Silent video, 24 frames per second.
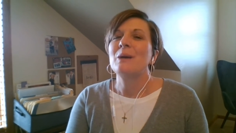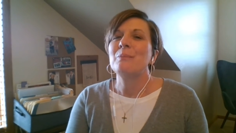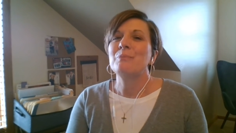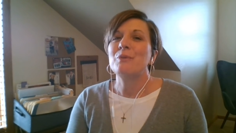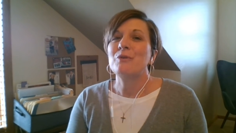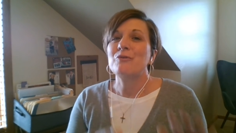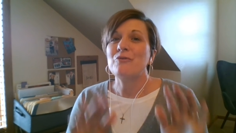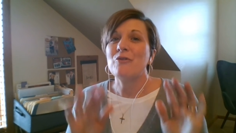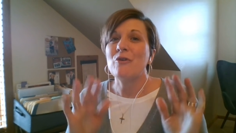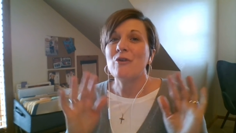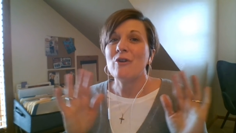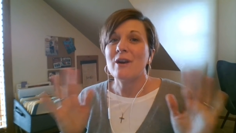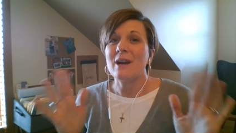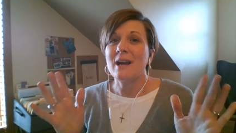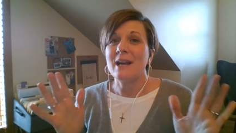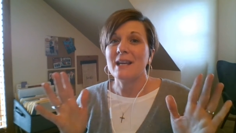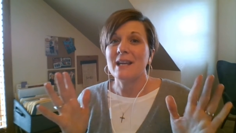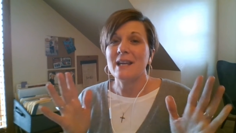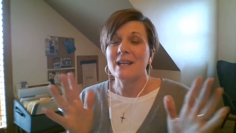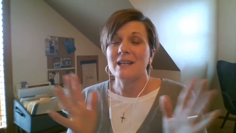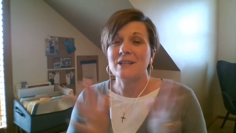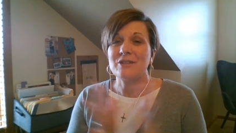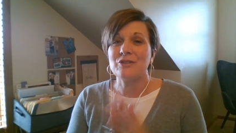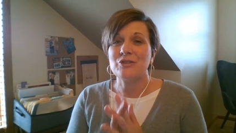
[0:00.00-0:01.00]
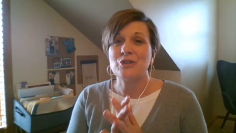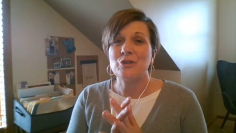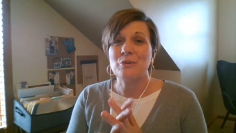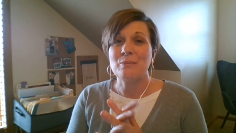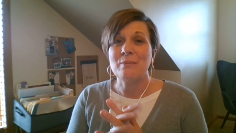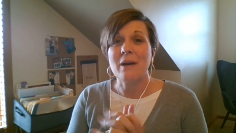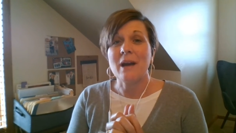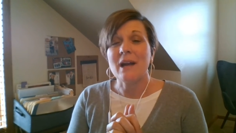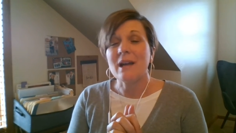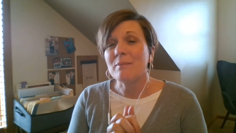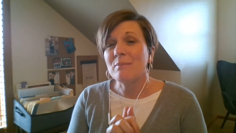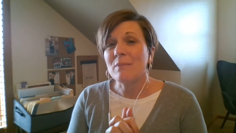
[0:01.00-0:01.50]
Before I get into
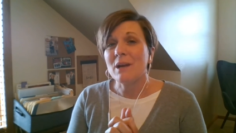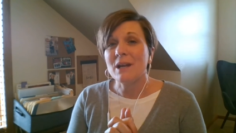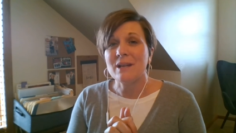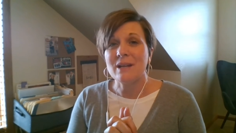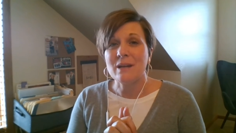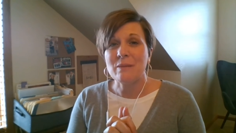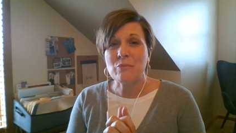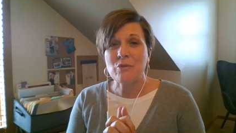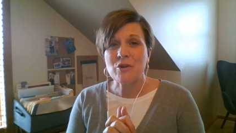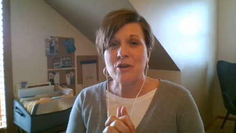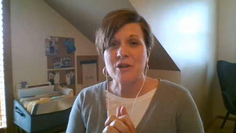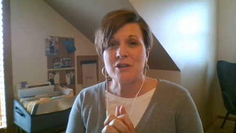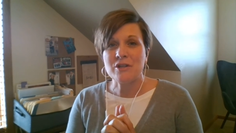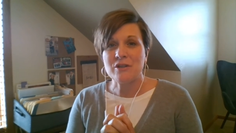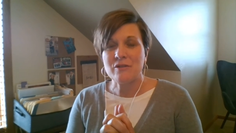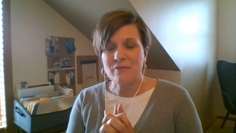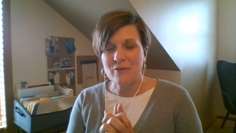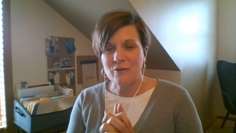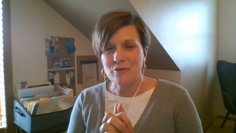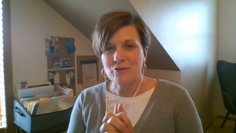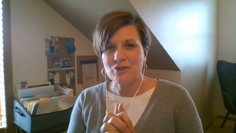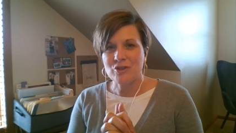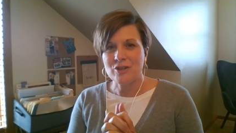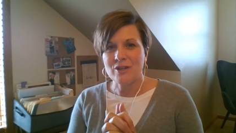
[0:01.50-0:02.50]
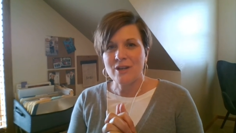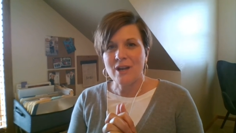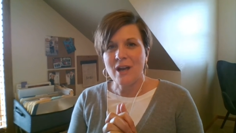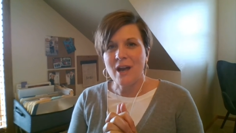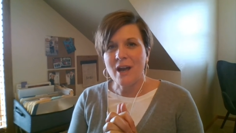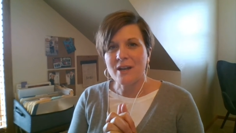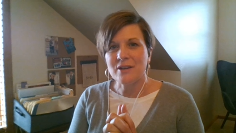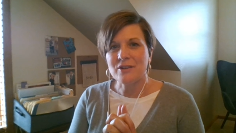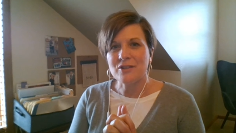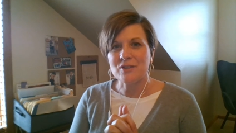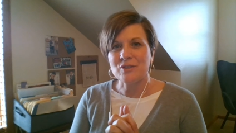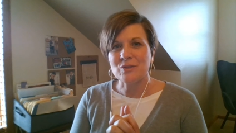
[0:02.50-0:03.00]
my Monday morning devotion,
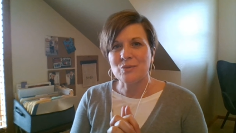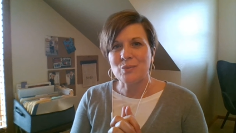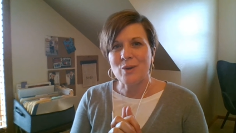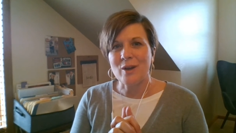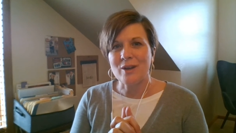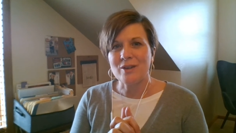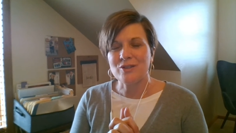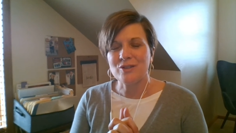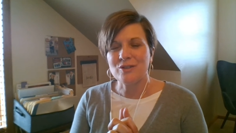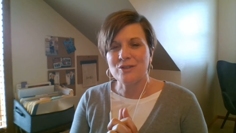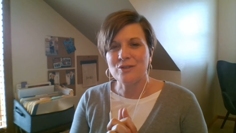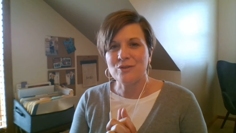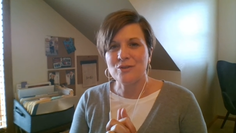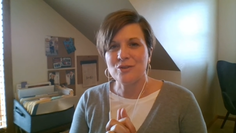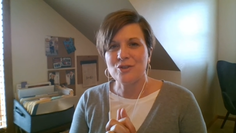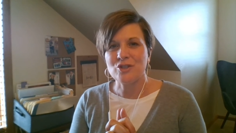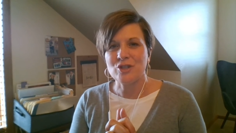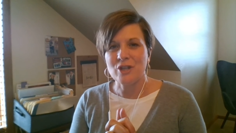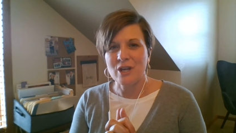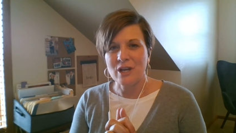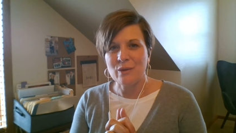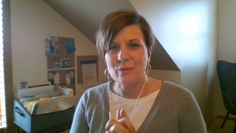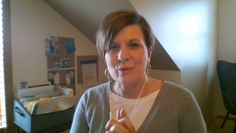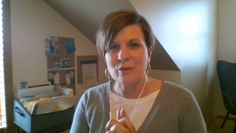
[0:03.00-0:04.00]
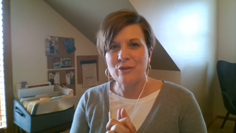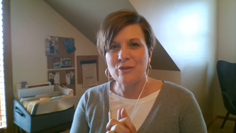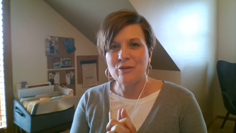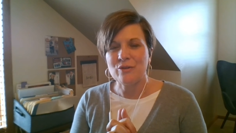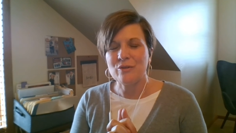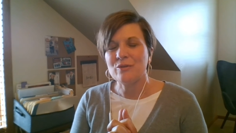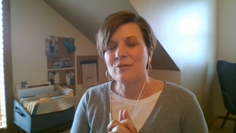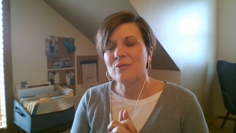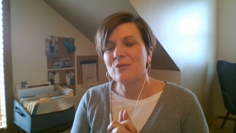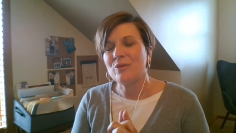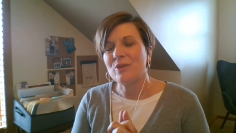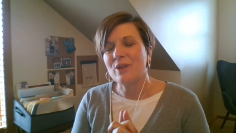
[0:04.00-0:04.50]
I just want to share with
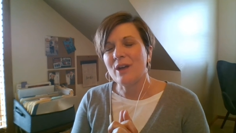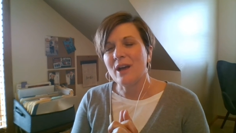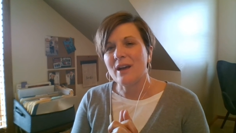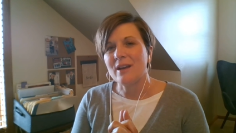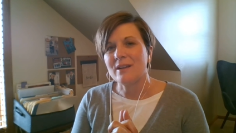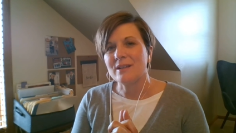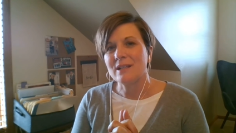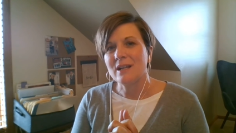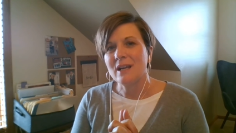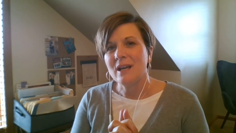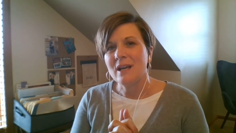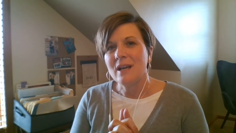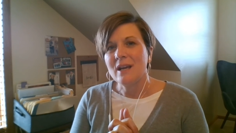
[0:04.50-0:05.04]
you that